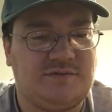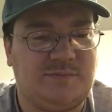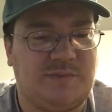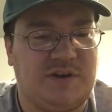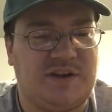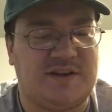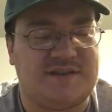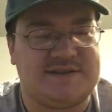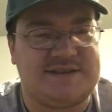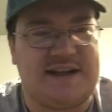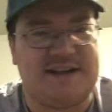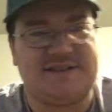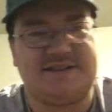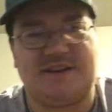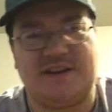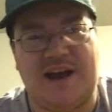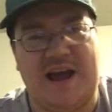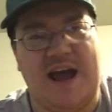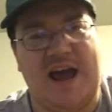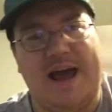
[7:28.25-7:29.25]
because that's
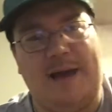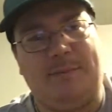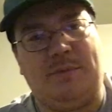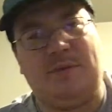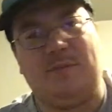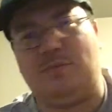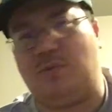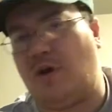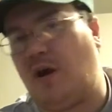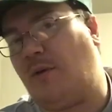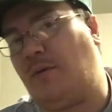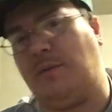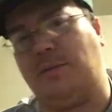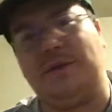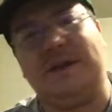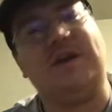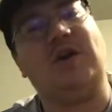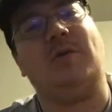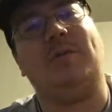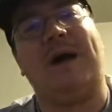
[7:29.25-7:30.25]
going to happen
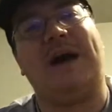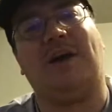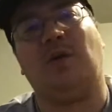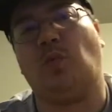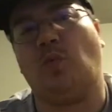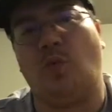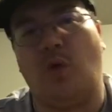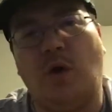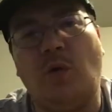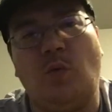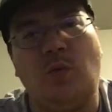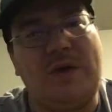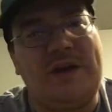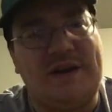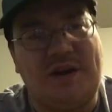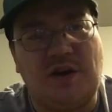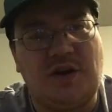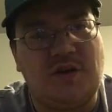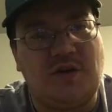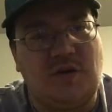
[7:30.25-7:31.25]
probably no matter what
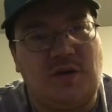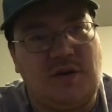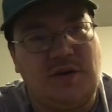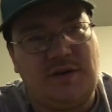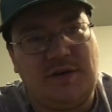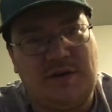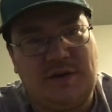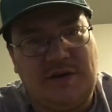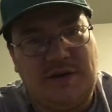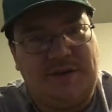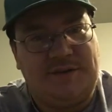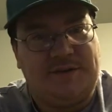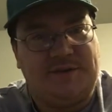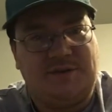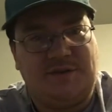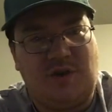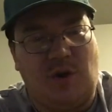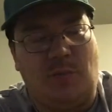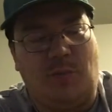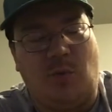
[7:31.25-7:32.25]
we do.
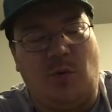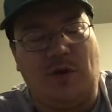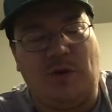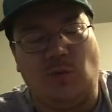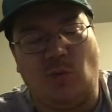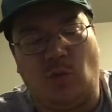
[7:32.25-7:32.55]
No point